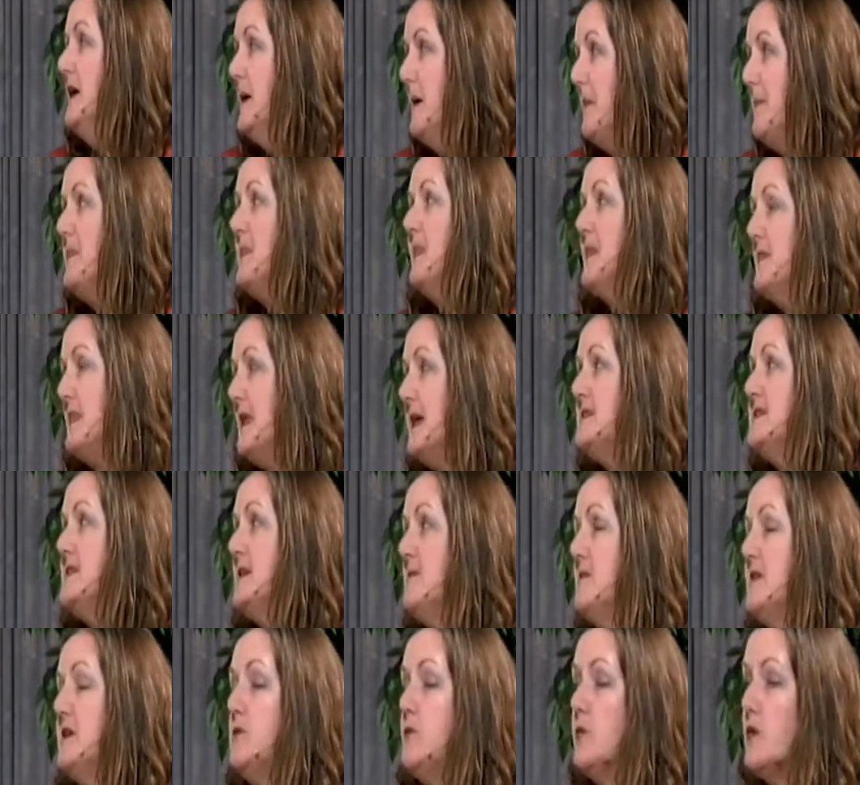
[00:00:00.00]
That's
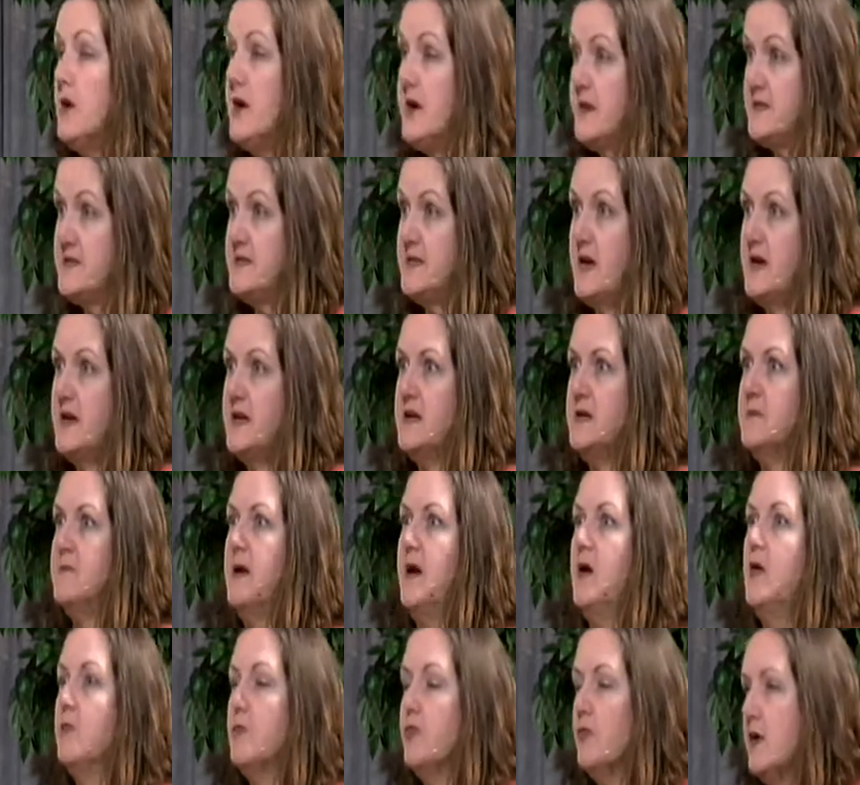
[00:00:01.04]
something we're excited
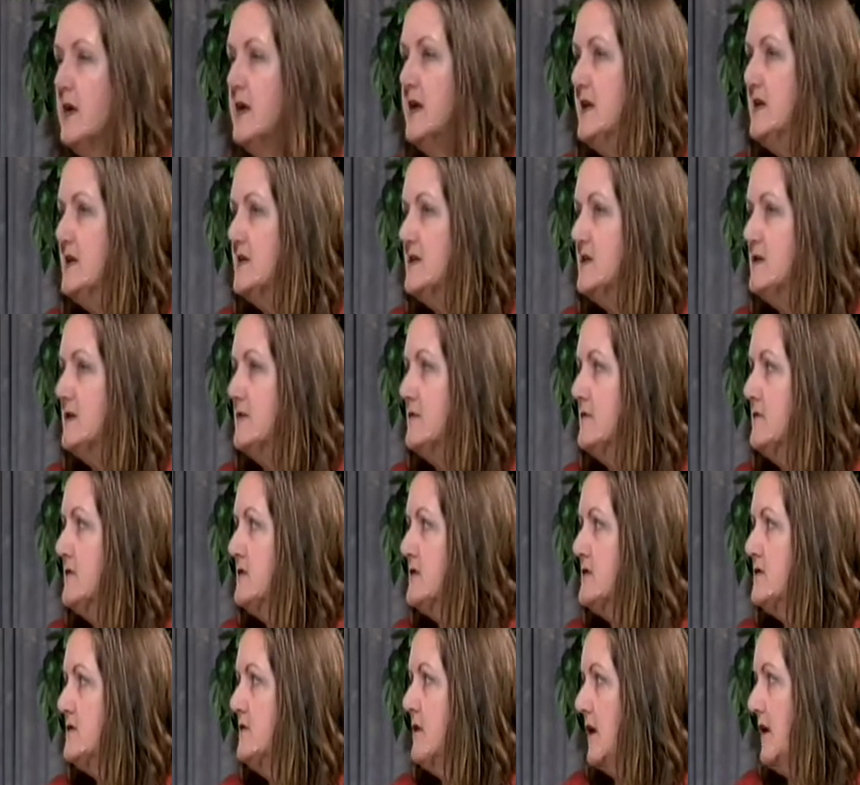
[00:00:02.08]
about bringing to
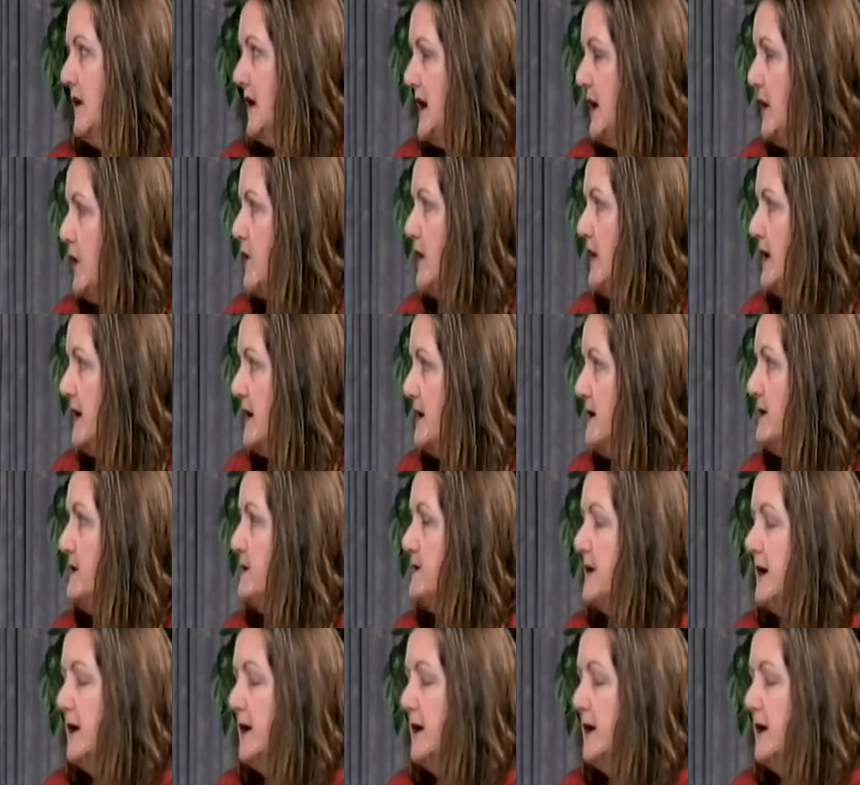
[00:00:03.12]
our area,